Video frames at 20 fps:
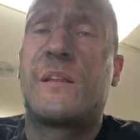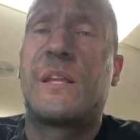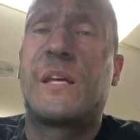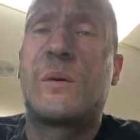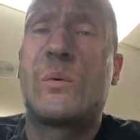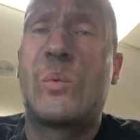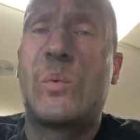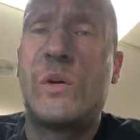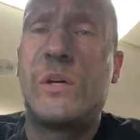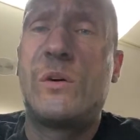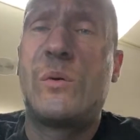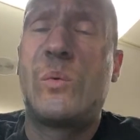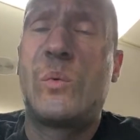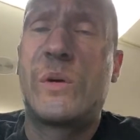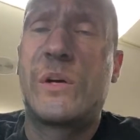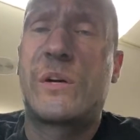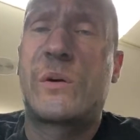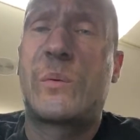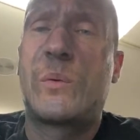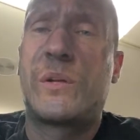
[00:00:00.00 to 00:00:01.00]
they will
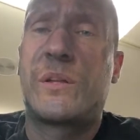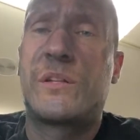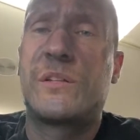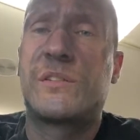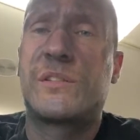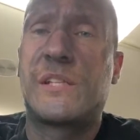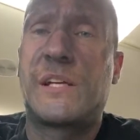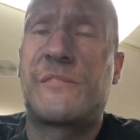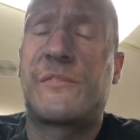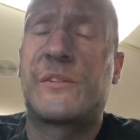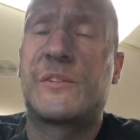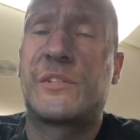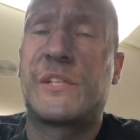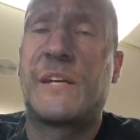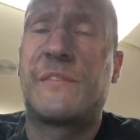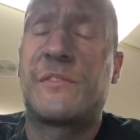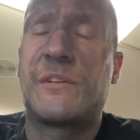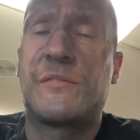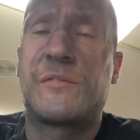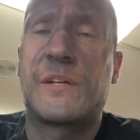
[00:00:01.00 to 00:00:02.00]
work with the Zephyr
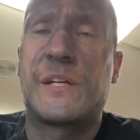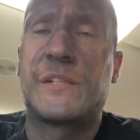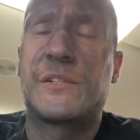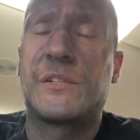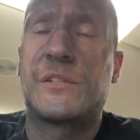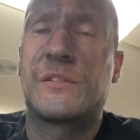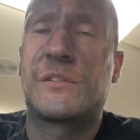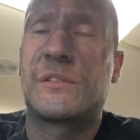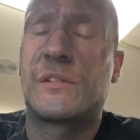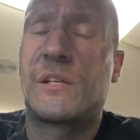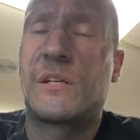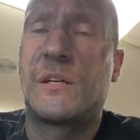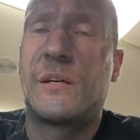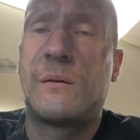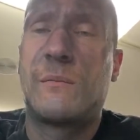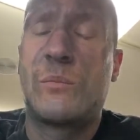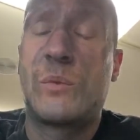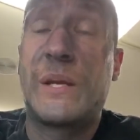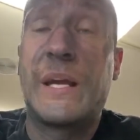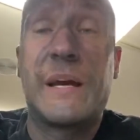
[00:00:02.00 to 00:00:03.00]
safety flanges.
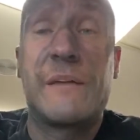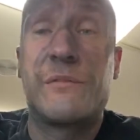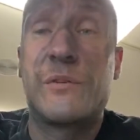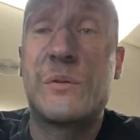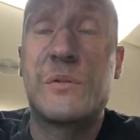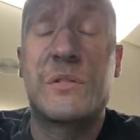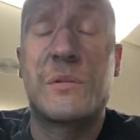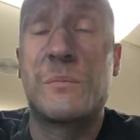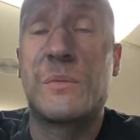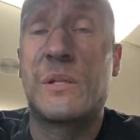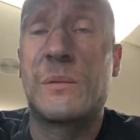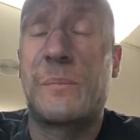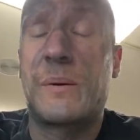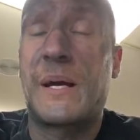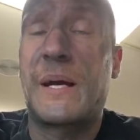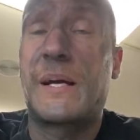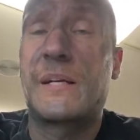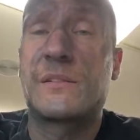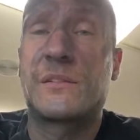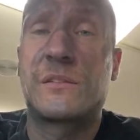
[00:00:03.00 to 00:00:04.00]
We have used them in the
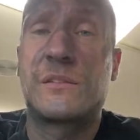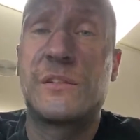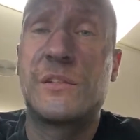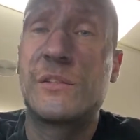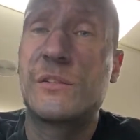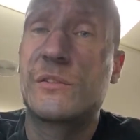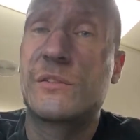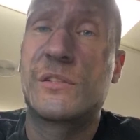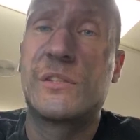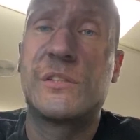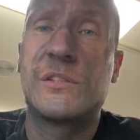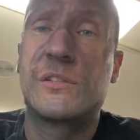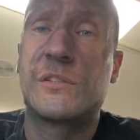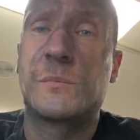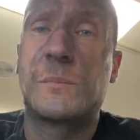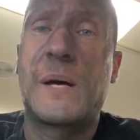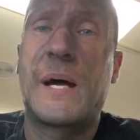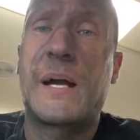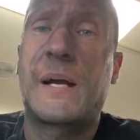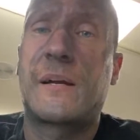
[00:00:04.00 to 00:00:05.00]
past, years and years
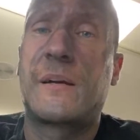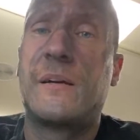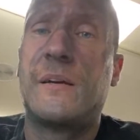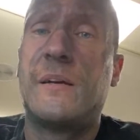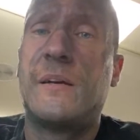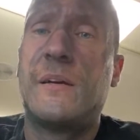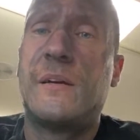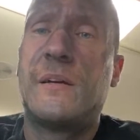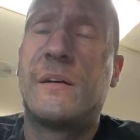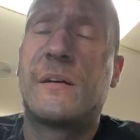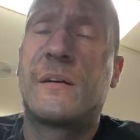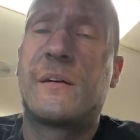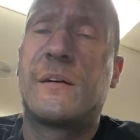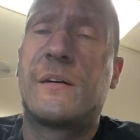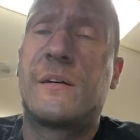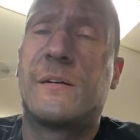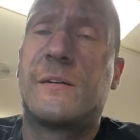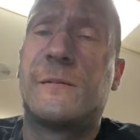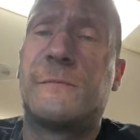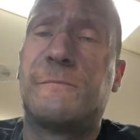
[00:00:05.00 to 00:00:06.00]
back,
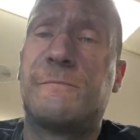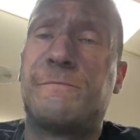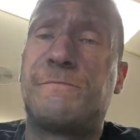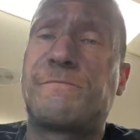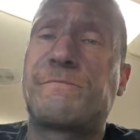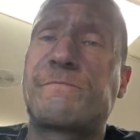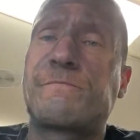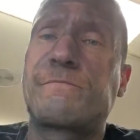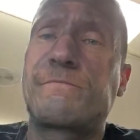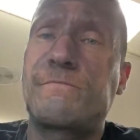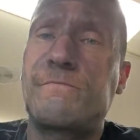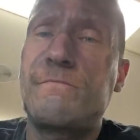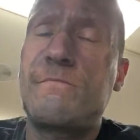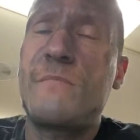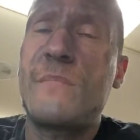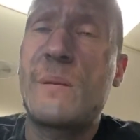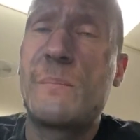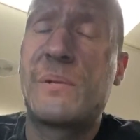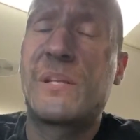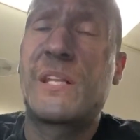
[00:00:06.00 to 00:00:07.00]

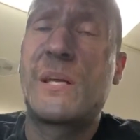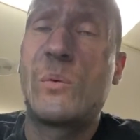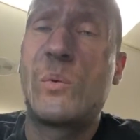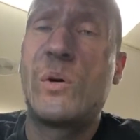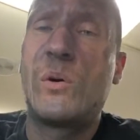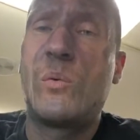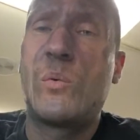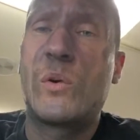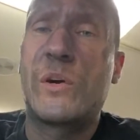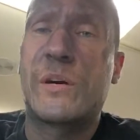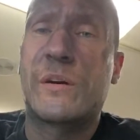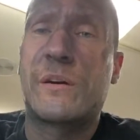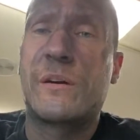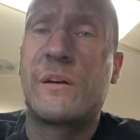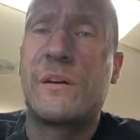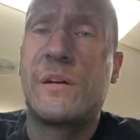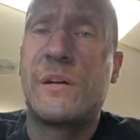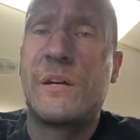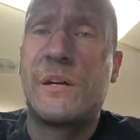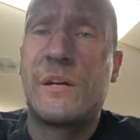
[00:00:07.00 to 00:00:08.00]
but they will work.
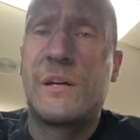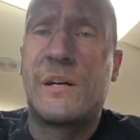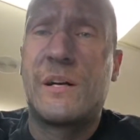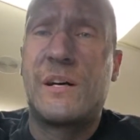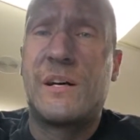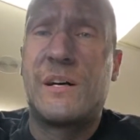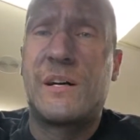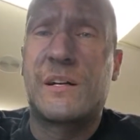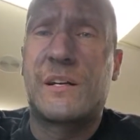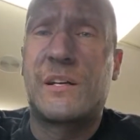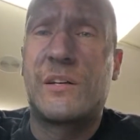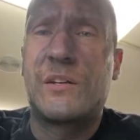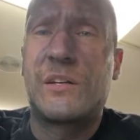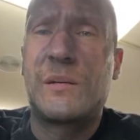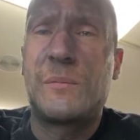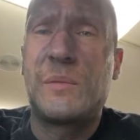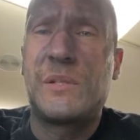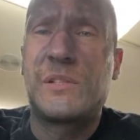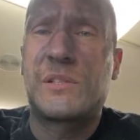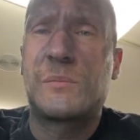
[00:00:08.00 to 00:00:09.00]
Can you
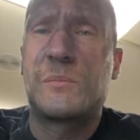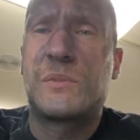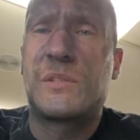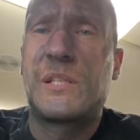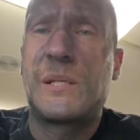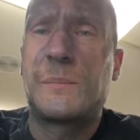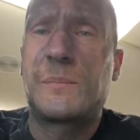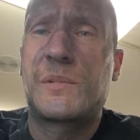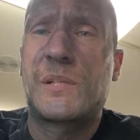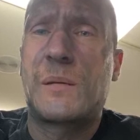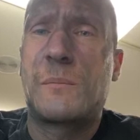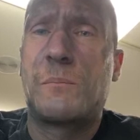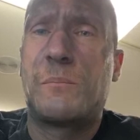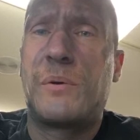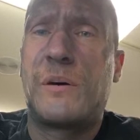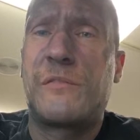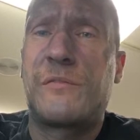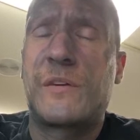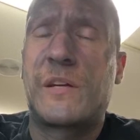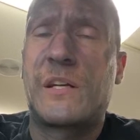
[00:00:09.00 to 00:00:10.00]
give me some tips on
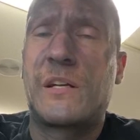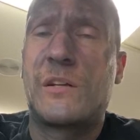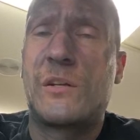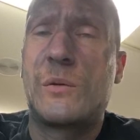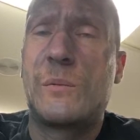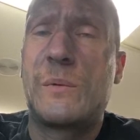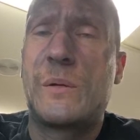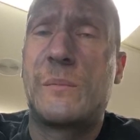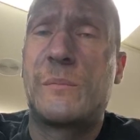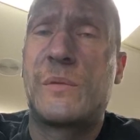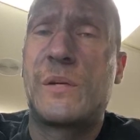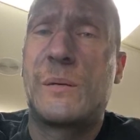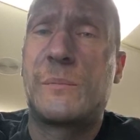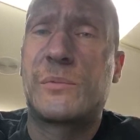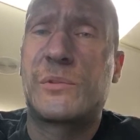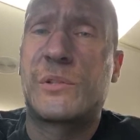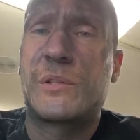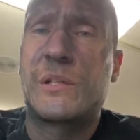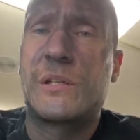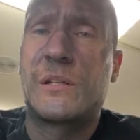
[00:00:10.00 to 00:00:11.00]
buffing an aluminum dump
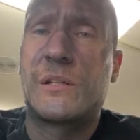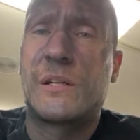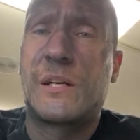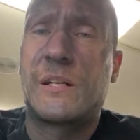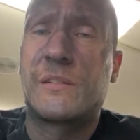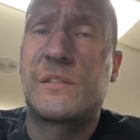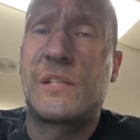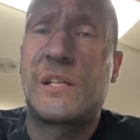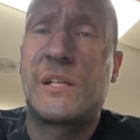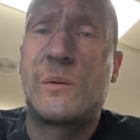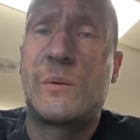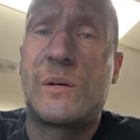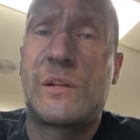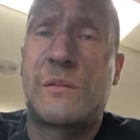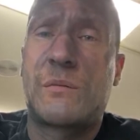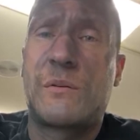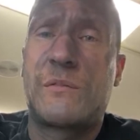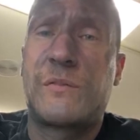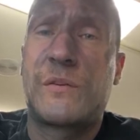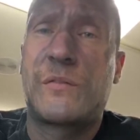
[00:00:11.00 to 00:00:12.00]
trailer? I'll tell you what,
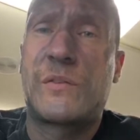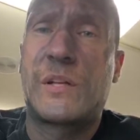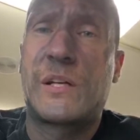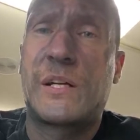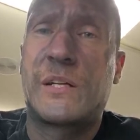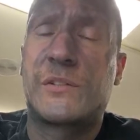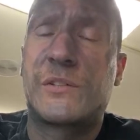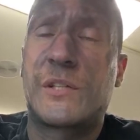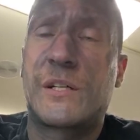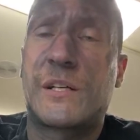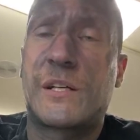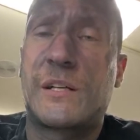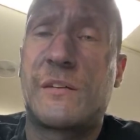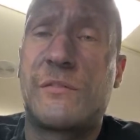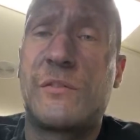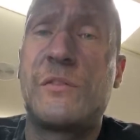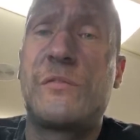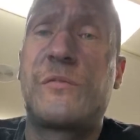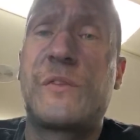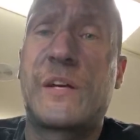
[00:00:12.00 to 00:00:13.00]
359 truck, and
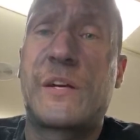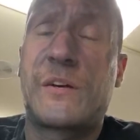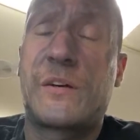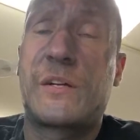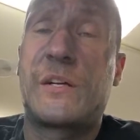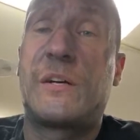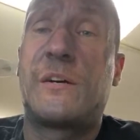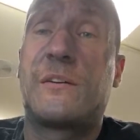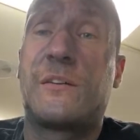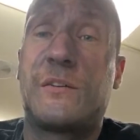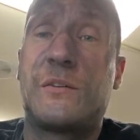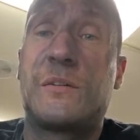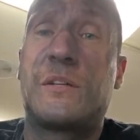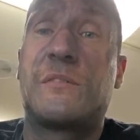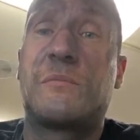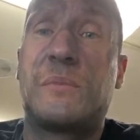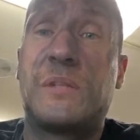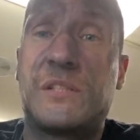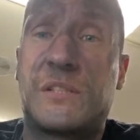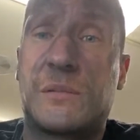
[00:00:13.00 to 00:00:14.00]
if you figure it out, you
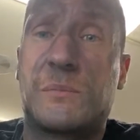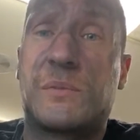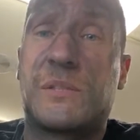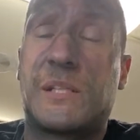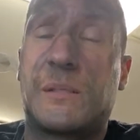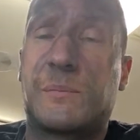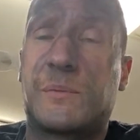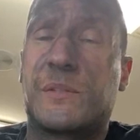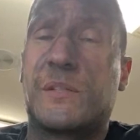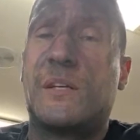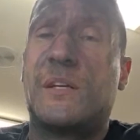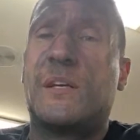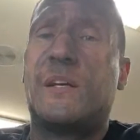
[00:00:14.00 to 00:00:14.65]
give me some tips.